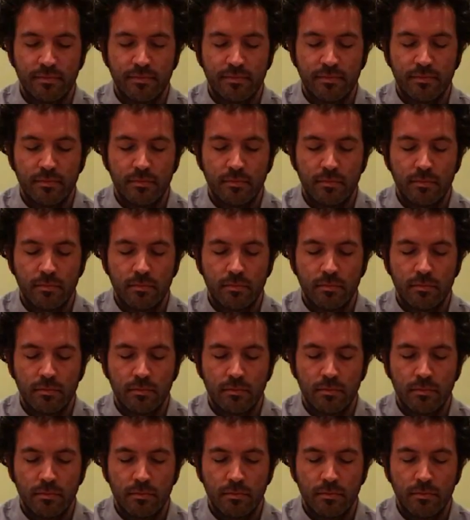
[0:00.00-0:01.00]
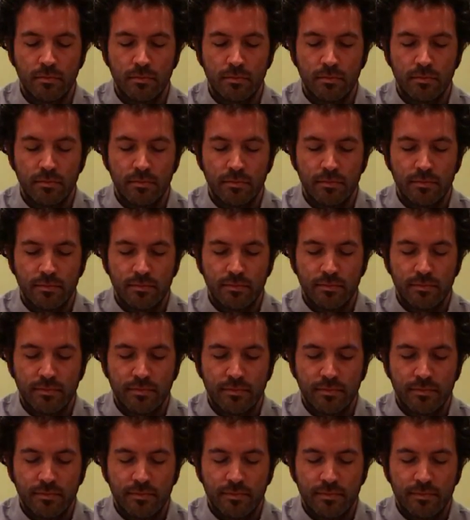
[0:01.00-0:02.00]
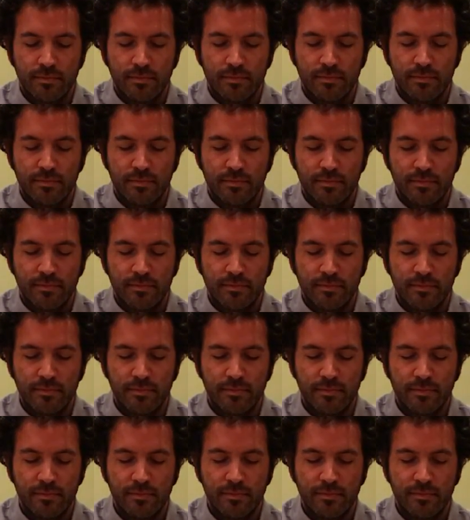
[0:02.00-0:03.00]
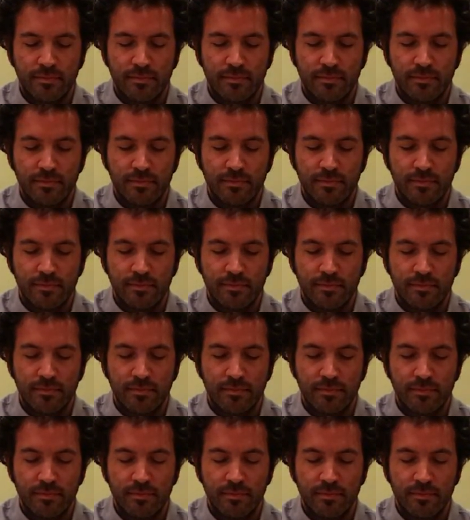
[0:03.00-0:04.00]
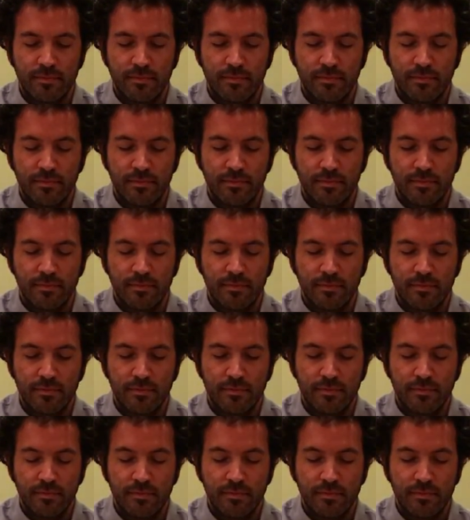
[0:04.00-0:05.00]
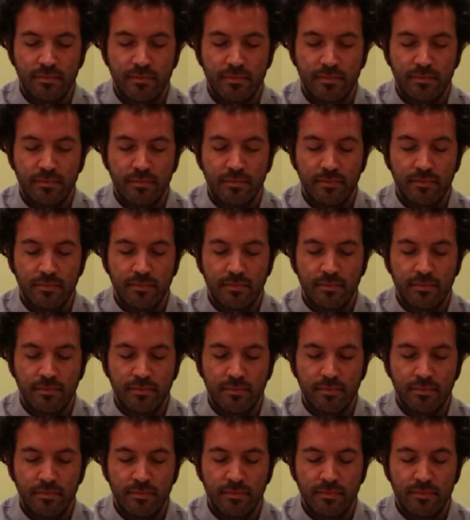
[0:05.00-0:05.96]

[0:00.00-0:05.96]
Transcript: [no speech]